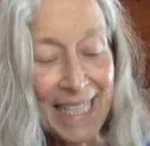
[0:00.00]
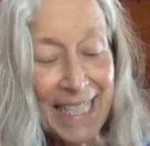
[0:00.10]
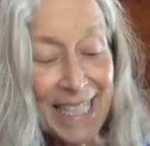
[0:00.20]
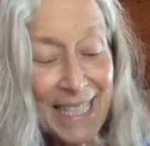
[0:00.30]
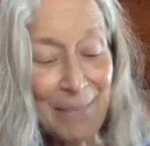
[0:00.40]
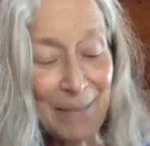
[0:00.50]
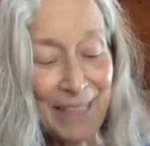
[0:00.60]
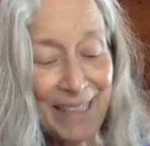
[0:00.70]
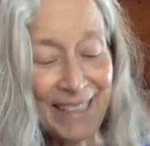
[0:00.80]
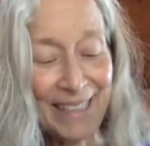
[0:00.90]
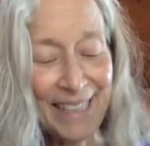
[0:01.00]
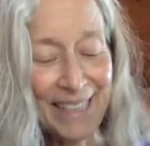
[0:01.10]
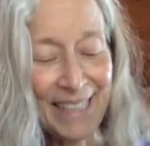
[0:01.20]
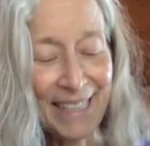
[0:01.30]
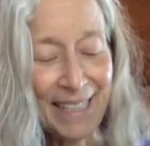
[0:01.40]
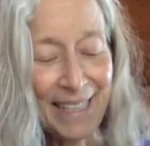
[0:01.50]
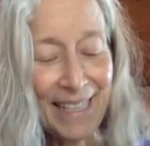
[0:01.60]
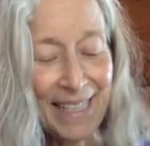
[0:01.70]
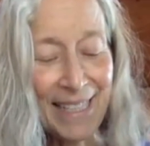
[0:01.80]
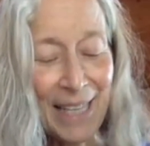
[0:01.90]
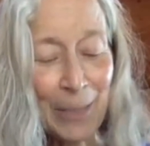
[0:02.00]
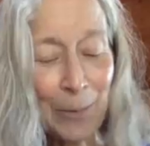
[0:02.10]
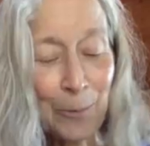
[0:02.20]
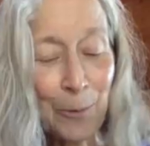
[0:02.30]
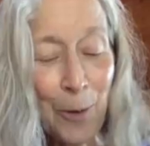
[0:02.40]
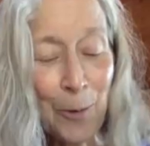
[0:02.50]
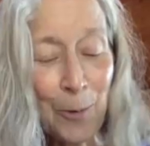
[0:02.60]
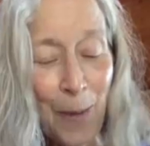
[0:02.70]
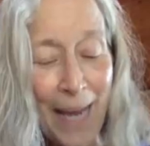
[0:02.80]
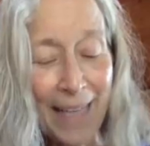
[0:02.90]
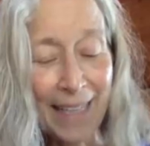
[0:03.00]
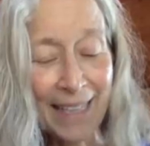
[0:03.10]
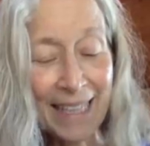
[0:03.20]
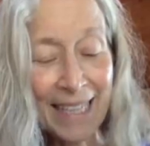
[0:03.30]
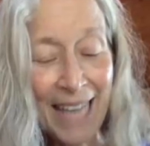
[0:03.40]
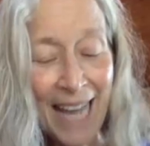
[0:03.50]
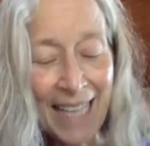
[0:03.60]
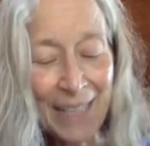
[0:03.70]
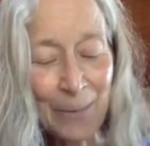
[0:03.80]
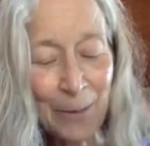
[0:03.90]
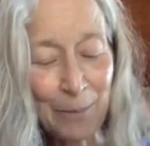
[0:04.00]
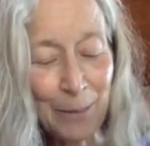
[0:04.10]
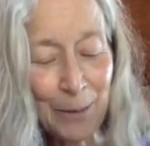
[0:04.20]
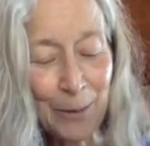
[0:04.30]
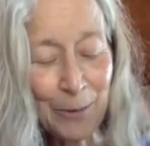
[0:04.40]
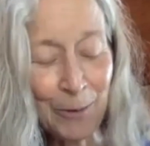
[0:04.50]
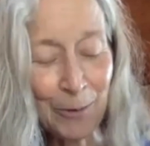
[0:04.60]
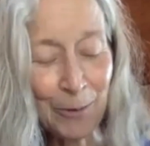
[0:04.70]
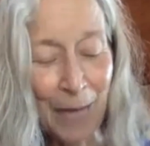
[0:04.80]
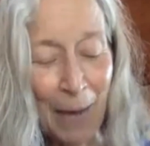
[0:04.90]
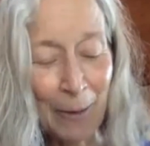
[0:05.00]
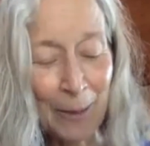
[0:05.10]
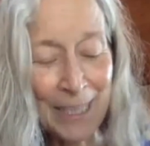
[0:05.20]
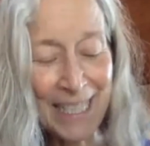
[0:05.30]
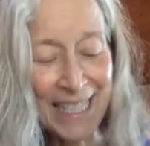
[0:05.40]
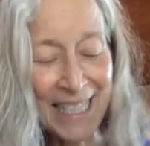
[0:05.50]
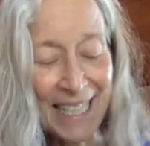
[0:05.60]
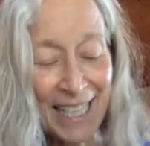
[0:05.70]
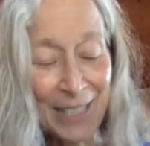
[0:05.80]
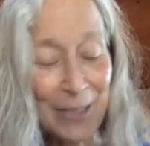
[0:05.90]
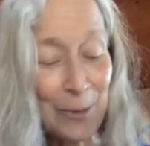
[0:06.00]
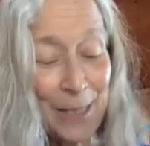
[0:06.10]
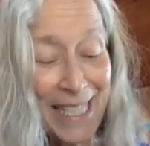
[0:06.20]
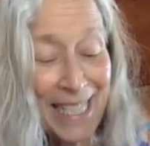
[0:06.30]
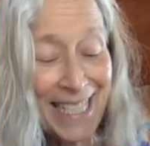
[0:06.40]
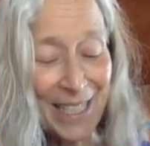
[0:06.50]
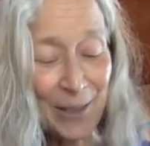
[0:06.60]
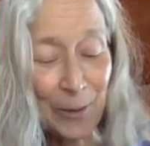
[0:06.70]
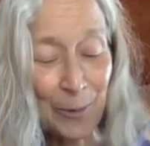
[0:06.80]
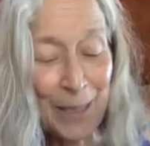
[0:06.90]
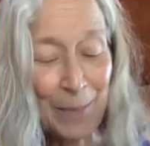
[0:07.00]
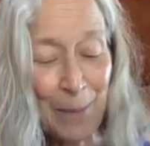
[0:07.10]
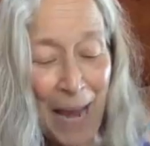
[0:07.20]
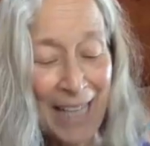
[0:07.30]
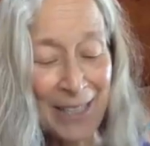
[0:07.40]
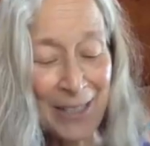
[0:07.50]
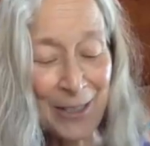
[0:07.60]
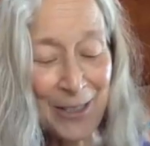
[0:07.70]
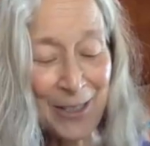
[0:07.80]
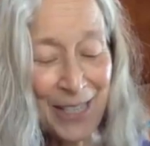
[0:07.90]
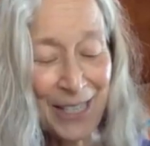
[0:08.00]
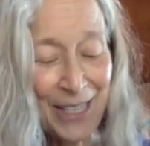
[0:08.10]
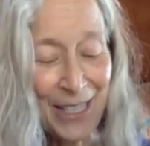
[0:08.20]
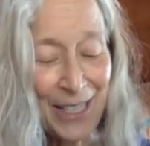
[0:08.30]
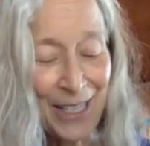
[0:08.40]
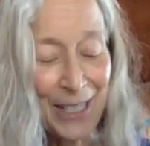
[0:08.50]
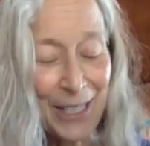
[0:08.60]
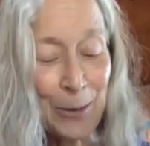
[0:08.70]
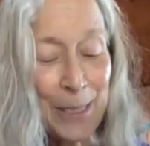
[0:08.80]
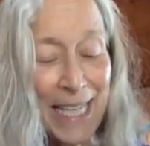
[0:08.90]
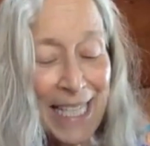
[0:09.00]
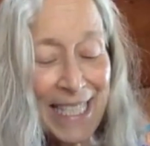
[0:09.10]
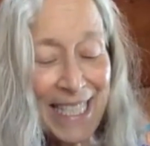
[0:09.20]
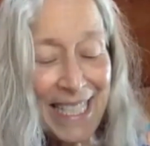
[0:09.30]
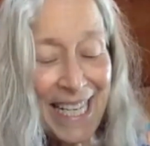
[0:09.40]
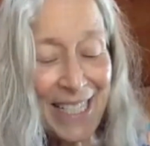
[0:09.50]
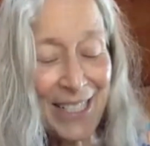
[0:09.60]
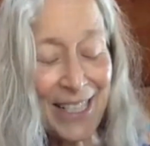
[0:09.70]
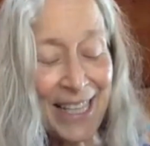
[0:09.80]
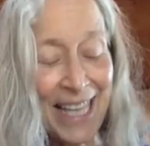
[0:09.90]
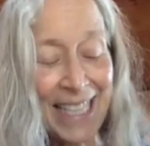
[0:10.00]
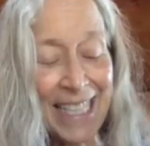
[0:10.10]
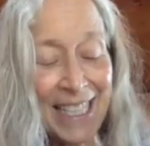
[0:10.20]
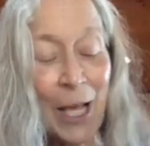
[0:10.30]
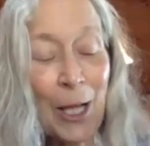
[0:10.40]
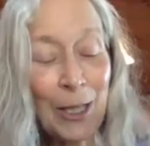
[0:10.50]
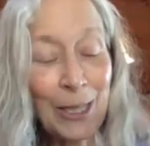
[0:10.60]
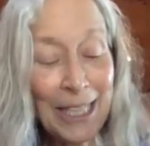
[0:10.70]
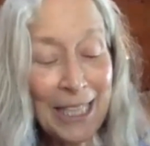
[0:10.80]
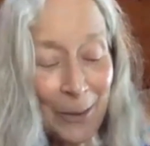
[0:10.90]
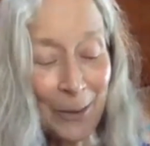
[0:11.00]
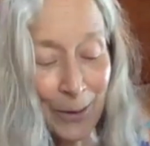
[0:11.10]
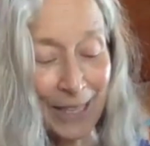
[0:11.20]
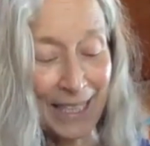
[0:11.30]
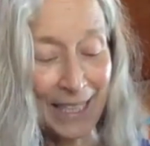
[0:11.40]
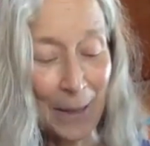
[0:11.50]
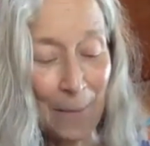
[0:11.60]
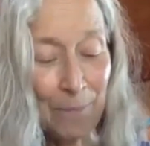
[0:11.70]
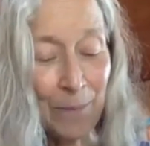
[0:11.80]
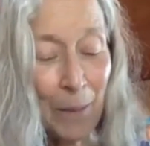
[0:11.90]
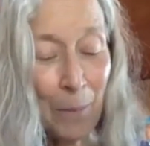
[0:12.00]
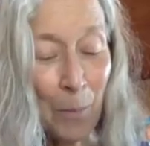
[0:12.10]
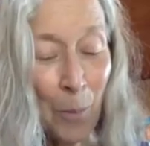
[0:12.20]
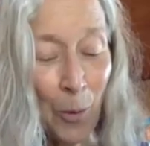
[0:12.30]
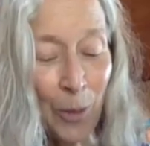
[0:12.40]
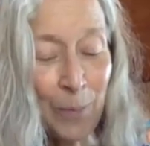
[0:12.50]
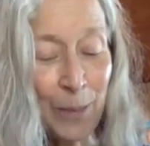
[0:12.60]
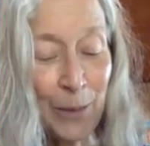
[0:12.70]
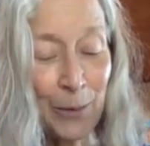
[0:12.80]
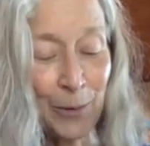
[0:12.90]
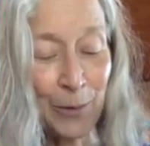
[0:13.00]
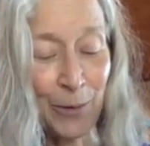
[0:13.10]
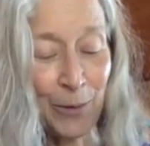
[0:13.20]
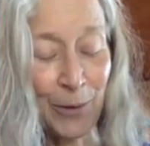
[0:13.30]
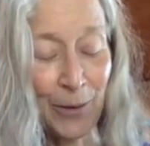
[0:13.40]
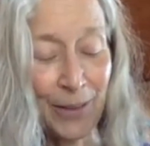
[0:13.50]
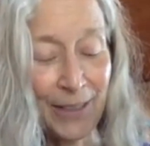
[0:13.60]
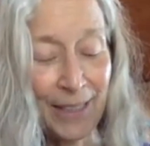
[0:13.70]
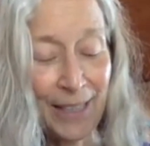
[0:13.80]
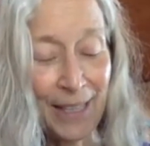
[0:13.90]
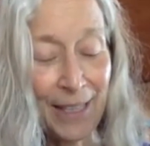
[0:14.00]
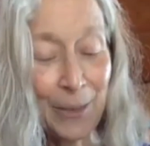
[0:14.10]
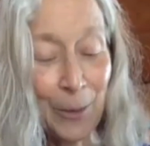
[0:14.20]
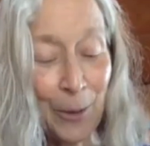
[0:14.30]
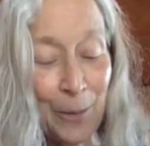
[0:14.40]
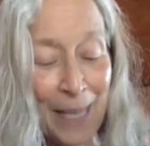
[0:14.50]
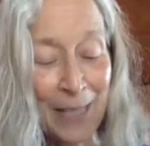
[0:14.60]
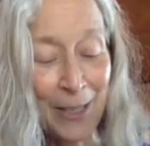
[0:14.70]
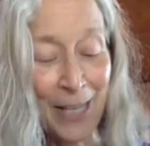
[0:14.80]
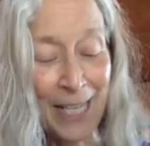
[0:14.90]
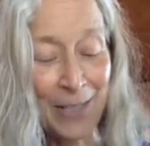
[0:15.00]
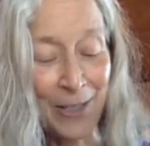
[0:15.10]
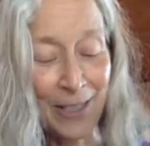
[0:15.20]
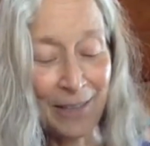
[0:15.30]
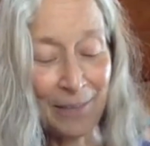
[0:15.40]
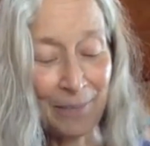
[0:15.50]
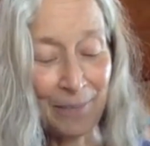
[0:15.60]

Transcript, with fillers: Discipline is like a roadway lined with beautiful flowers, and trees, and green pastures to a destination that is literally more beautiful than your imagination.